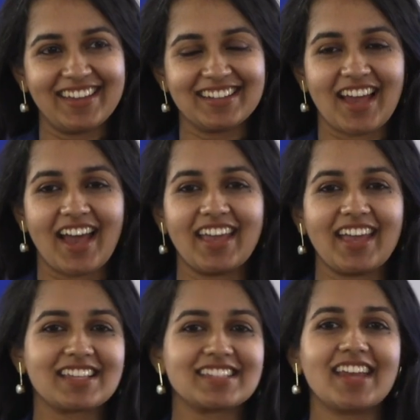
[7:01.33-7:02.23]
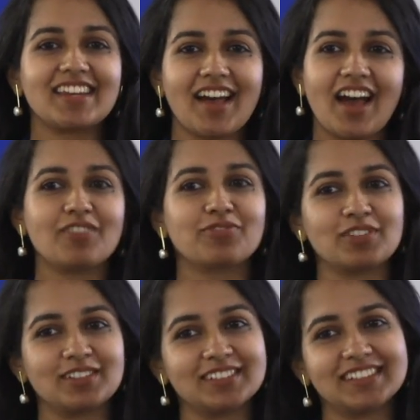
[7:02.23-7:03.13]
And I extend a
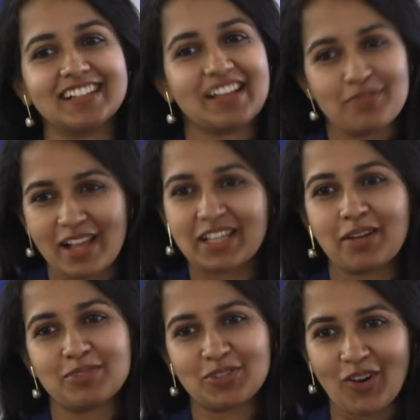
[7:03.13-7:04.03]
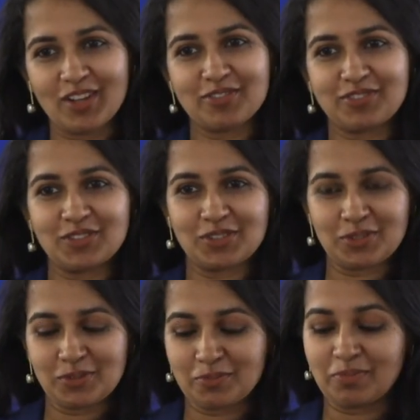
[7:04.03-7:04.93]
heartful welcome to all of you
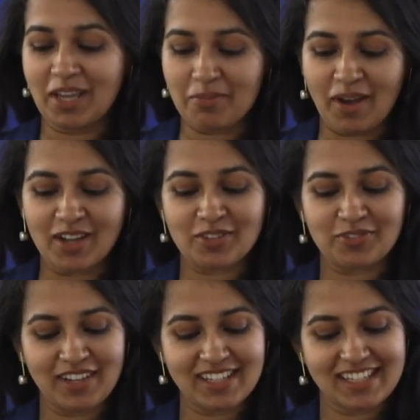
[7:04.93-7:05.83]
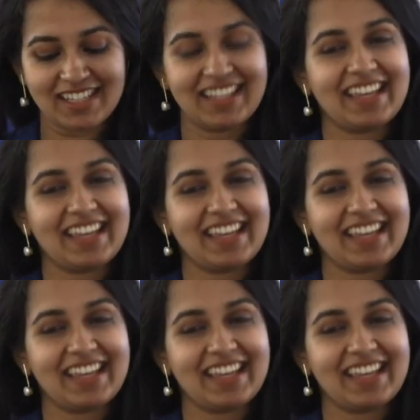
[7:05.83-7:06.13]
to be a part of it